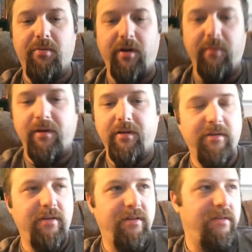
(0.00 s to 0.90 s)
Pretty much,
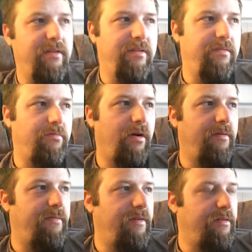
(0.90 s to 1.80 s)
it's rough.
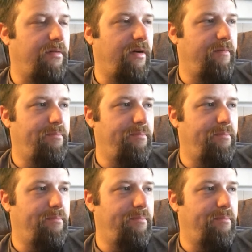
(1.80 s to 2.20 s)
It's rough.